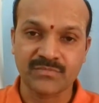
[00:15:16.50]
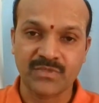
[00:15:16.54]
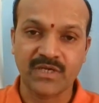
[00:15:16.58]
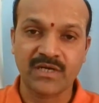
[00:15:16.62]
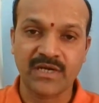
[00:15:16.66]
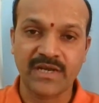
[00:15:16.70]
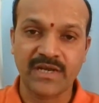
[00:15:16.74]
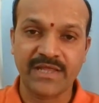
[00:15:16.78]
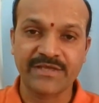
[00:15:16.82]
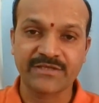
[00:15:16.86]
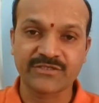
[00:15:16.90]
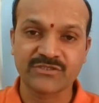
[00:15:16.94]

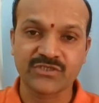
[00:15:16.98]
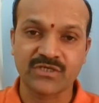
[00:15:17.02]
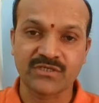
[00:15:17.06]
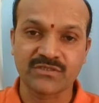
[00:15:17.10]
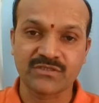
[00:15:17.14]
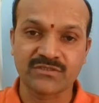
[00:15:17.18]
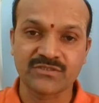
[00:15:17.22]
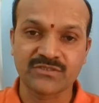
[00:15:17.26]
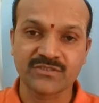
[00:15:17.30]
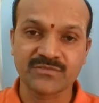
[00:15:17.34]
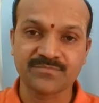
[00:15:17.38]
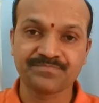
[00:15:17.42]
unlike
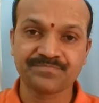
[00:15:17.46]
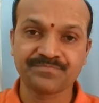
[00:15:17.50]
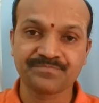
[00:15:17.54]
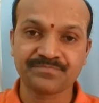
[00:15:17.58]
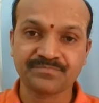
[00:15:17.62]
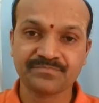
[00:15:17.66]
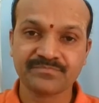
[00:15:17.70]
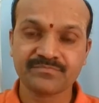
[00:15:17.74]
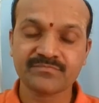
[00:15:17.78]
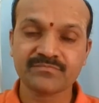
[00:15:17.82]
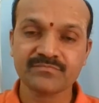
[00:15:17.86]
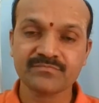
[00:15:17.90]
charge,
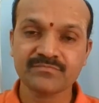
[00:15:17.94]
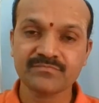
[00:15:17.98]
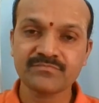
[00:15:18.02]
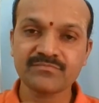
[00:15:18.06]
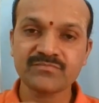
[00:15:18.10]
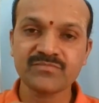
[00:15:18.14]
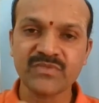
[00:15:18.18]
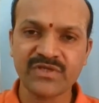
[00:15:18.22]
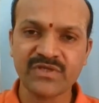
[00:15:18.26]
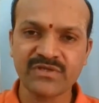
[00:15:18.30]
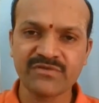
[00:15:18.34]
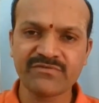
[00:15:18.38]

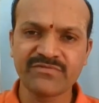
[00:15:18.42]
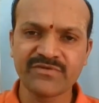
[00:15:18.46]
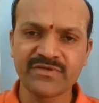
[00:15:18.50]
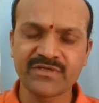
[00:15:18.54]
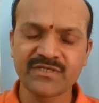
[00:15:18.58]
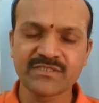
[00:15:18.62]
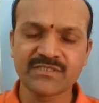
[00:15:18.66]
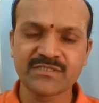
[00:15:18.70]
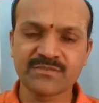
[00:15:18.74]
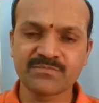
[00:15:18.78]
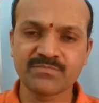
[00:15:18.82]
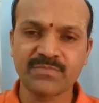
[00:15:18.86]
if
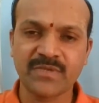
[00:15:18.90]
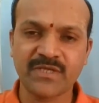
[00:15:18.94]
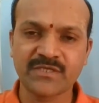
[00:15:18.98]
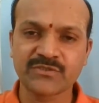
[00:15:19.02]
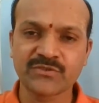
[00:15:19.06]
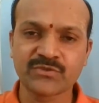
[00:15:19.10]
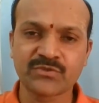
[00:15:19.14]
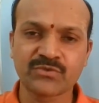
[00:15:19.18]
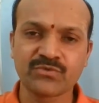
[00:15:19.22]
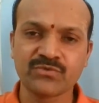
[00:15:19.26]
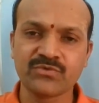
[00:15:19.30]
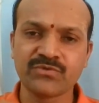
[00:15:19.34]
it is
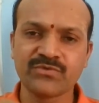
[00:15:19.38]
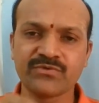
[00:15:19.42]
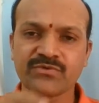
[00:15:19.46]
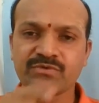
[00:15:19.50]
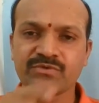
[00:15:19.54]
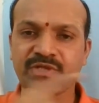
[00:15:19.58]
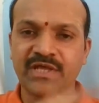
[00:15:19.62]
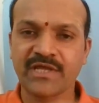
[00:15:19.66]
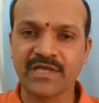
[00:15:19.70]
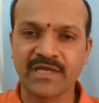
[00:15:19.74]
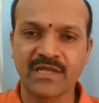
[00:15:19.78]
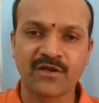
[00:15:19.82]
plus q, you
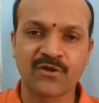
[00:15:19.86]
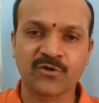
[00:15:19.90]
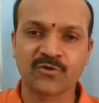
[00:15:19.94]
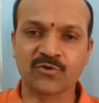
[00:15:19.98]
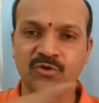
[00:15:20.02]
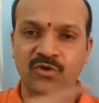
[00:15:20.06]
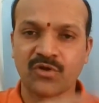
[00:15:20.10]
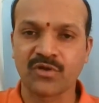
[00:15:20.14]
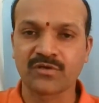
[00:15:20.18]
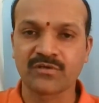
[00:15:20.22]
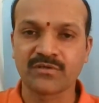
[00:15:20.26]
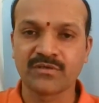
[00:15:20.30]
take
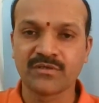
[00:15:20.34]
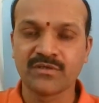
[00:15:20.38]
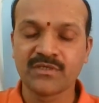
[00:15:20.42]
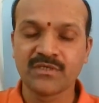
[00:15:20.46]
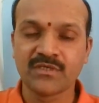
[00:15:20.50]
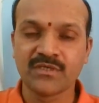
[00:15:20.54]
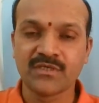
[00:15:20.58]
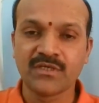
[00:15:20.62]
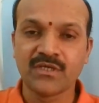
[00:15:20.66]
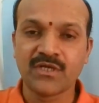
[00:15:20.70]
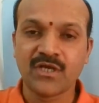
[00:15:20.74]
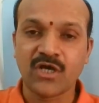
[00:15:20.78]
electron.
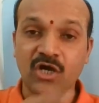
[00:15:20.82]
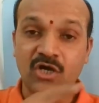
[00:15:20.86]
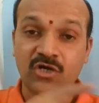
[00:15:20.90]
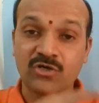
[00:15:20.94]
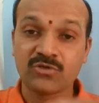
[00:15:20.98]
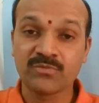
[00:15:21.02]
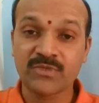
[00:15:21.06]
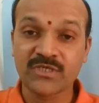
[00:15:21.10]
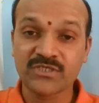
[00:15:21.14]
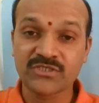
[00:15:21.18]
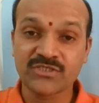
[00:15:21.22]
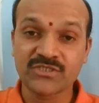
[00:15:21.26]

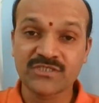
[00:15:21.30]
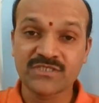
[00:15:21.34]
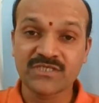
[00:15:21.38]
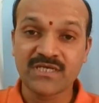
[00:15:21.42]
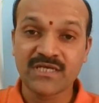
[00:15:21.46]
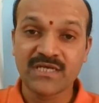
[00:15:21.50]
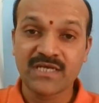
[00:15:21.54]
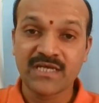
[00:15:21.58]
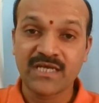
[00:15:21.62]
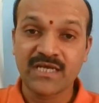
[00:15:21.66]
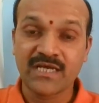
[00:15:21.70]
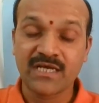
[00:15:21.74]
How much
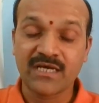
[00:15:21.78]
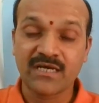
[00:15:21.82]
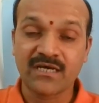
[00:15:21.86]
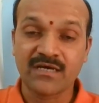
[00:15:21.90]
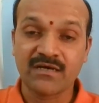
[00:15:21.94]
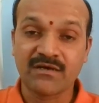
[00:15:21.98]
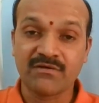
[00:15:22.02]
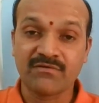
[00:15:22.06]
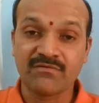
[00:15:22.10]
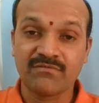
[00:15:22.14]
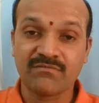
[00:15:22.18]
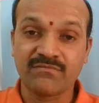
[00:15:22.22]

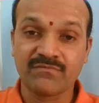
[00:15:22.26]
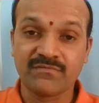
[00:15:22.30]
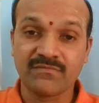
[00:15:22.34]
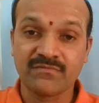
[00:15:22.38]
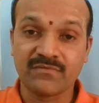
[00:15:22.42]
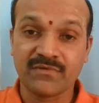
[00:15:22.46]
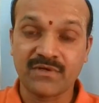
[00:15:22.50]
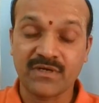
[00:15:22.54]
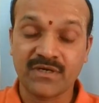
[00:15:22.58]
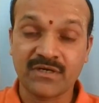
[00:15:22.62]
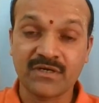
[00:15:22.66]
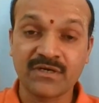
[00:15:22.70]

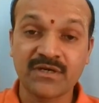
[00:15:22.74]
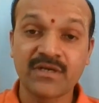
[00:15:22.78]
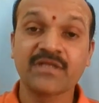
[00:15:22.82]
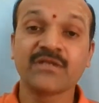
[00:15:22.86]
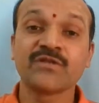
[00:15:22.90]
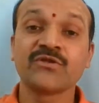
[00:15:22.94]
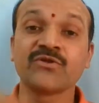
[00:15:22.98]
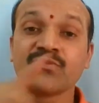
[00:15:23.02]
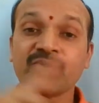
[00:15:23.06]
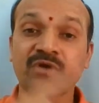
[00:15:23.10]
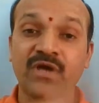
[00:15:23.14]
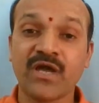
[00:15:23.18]
work
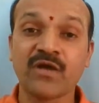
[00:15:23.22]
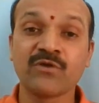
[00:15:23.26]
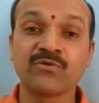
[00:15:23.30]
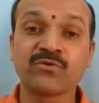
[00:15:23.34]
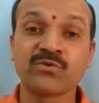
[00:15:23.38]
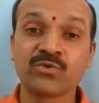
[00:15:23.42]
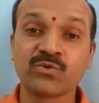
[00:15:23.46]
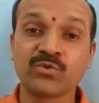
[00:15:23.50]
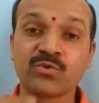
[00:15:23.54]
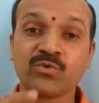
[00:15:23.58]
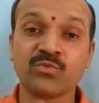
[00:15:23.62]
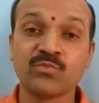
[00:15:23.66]
done you have
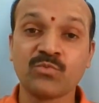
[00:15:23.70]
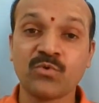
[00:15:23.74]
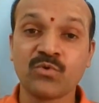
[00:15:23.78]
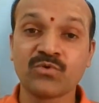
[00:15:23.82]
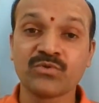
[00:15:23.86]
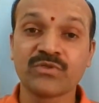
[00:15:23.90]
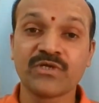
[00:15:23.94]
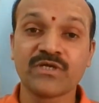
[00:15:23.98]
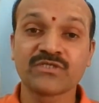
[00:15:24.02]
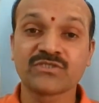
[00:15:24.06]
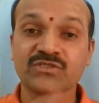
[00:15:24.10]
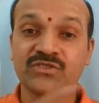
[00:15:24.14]
to do
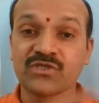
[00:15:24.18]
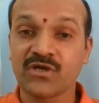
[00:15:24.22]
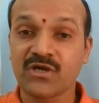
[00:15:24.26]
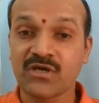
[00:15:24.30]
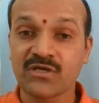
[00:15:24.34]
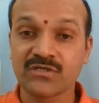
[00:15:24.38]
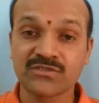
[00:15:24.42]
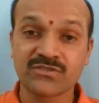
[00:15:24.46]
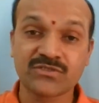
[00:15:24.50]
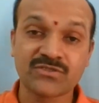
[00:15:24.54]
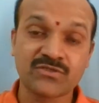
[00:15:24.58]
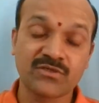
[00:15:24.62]
move that
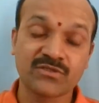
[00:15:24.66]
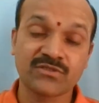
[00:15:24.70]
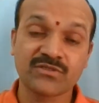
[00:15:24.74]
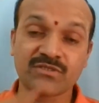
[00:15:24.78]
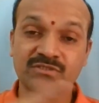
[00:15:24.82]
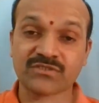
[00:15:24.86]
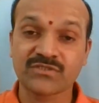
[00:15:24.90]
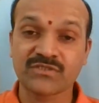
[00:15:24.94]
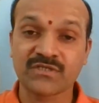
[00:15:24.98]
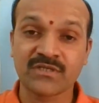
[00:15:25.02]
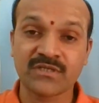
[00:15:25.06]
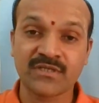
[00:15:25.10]
charge on
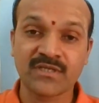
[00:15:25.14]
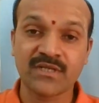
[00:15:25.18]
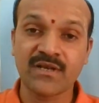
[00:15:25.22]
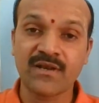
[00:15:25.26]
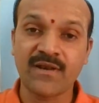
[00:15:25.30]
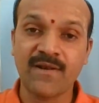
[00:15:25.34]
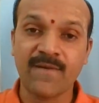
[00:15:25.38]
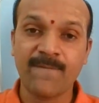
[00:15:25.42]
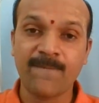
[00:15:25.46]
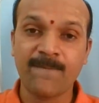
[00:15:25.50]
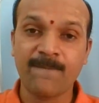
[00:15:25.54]
that circle?